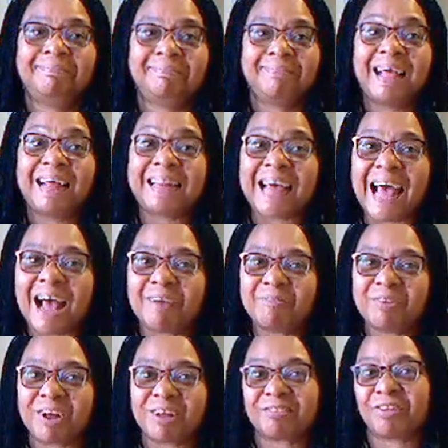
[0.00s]
and the
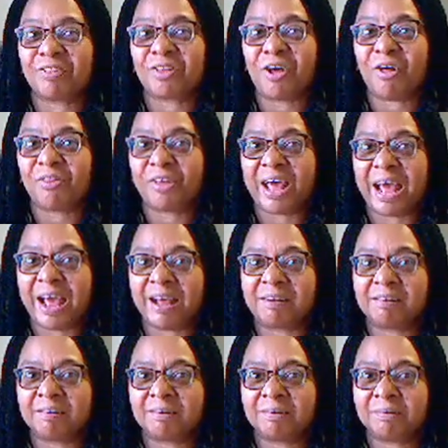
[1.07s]
have-nots, on the other
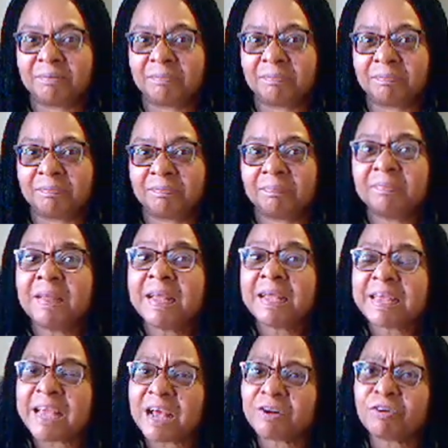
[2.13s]
hand,
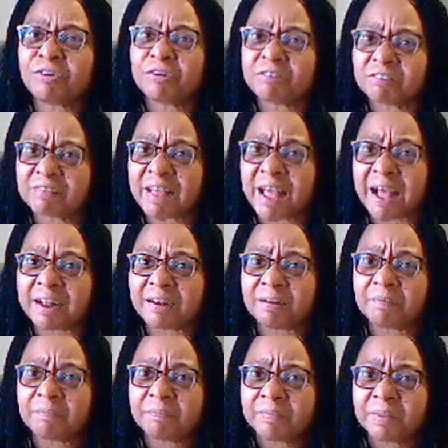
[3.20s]
can
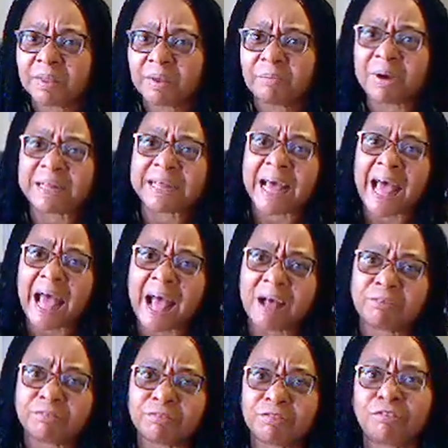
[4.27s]
understand why the
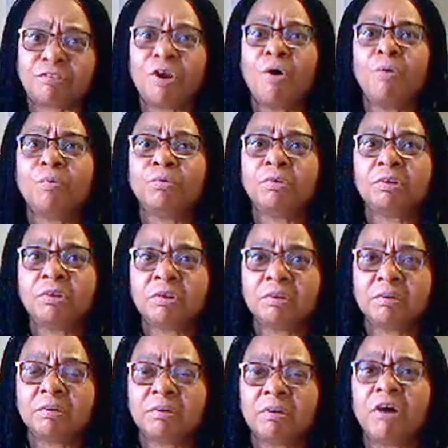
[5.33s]
haves don't
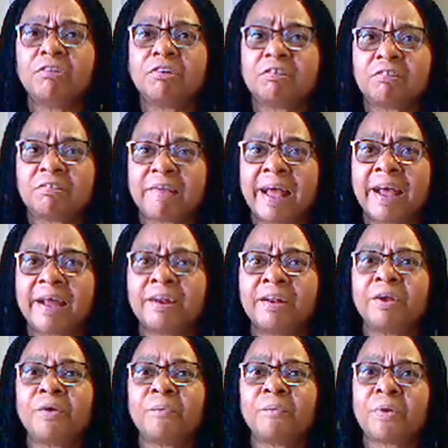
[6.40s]
understand
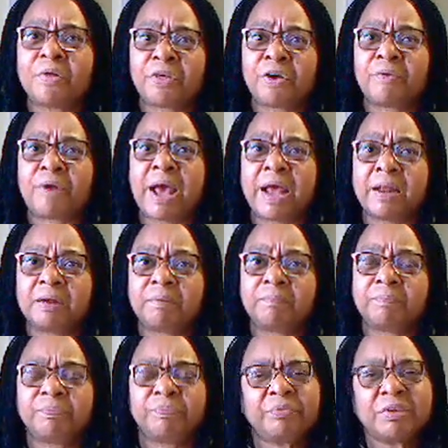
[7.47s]
where they're at.
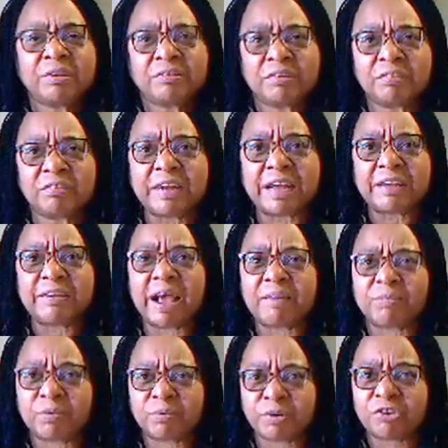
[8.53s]
So it's like you
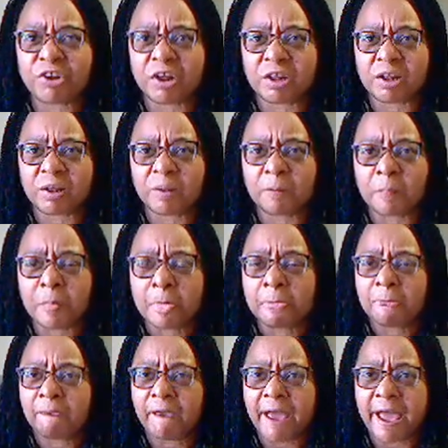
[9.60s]
have a rich uncle,
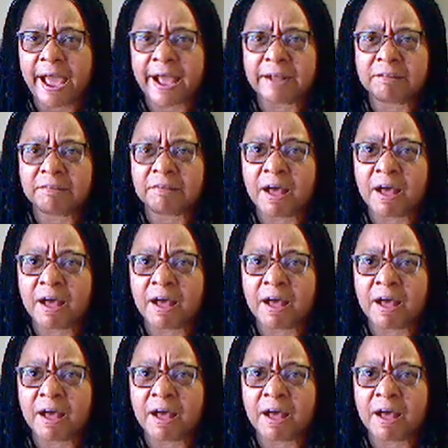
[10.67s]
and